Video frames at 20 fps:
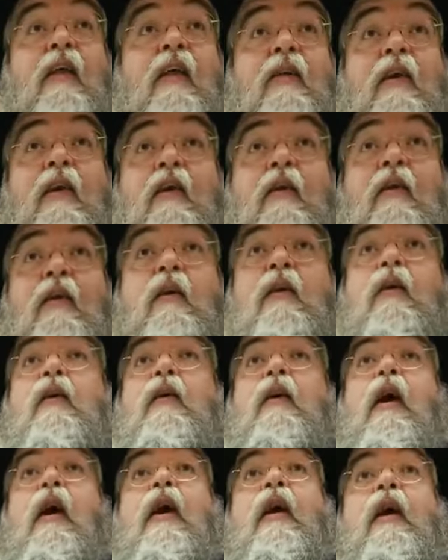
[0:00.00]

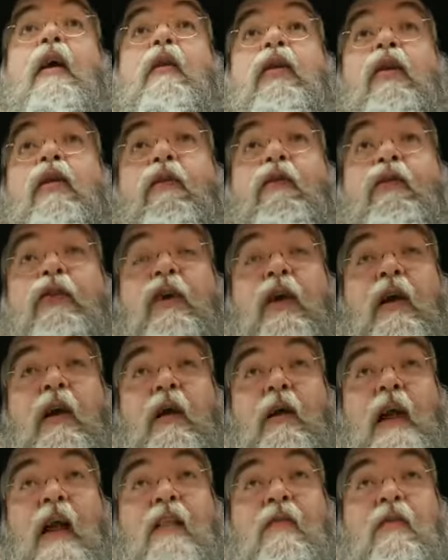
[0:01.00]
tattletaling uh,
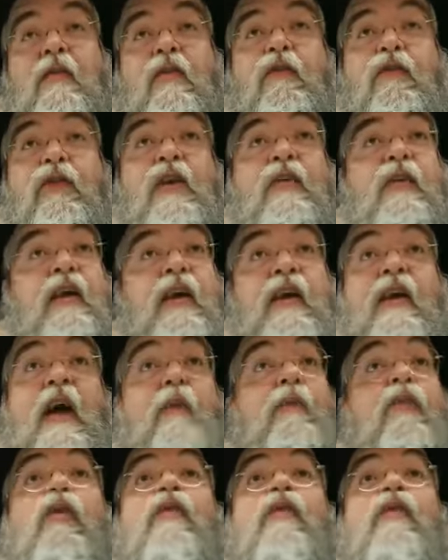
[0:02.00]
to the free, against the